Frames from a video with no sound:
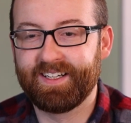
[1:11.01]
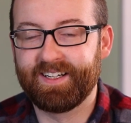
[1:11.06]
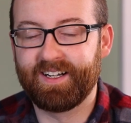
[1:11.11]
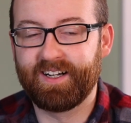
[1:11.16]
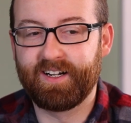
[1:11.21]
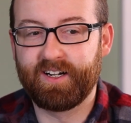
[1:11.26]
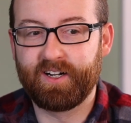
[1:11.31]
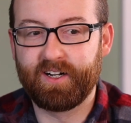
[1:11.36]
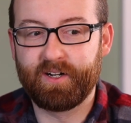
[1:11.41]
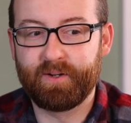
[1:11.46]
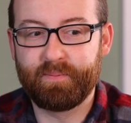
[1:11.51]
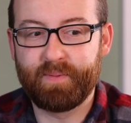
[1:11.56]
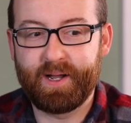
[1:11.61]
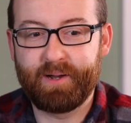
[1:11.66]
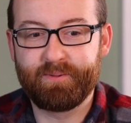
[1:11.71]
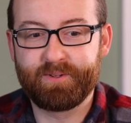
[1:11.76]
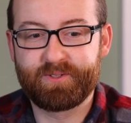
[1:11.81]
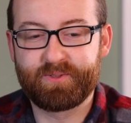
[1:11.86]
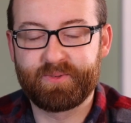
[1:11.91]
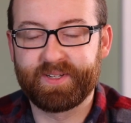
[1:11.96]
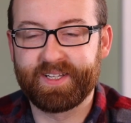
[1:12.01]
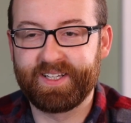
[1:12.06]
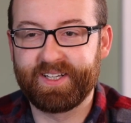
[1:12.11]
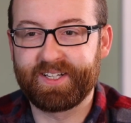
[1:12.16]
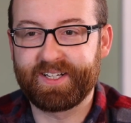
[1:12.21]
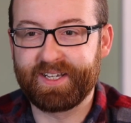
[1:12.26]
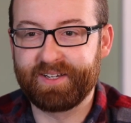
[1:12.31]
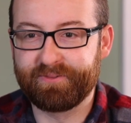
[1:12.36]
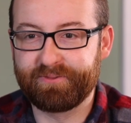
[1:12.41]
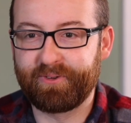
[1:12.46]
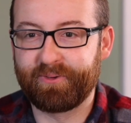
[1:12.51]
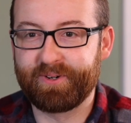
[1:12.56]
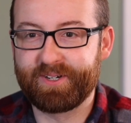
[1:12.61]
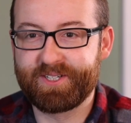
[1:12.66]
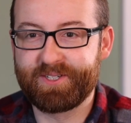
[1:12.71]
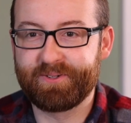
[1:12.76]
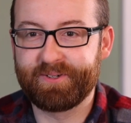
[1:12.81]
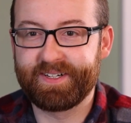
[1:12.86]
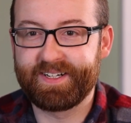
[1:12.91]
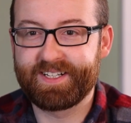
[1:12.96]
I was really looking forward
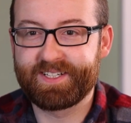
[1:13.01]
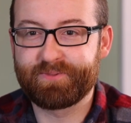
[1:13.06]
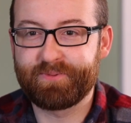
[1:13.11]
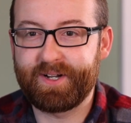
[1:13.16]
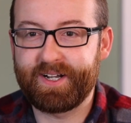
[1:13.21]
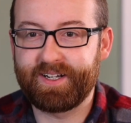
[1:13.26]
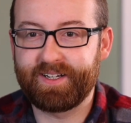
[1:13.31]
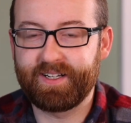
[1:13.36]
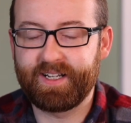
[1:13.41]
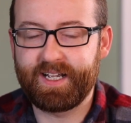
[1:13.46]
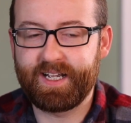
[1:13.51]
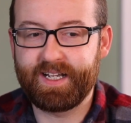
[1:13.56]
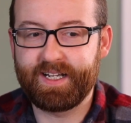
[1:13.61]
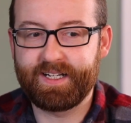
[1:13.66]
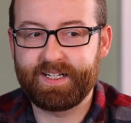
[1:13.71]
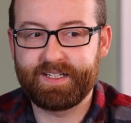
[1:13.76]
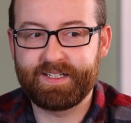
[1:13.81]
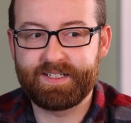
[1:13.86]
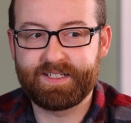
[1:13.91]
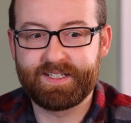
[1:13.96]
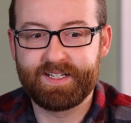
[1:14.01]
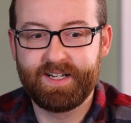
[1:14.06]
to it as well. And